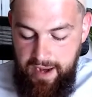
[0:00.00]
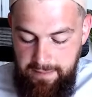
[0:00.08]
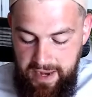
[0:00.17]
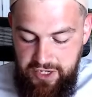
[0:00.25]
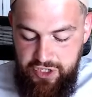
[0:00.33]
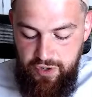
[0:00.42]

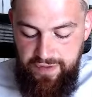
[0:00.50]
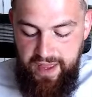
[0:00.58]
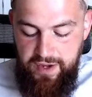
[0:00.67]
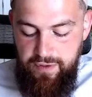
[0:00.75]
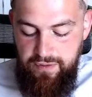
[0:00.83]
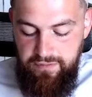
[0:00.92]
Make sure that
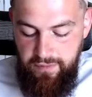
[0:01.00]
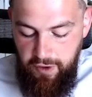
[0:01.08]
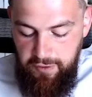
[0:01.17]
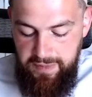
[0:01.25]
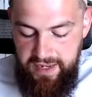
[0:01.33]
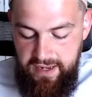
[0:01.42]
you
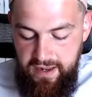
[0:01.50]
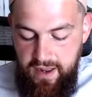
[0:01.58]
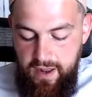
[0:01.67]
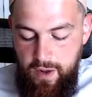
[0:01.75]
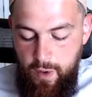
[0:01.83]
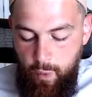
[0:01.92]
invoke me
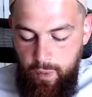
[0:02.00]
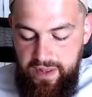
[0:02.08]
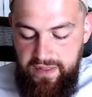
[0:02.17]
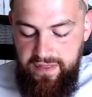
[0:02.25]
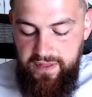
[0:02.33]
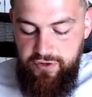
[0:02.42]
with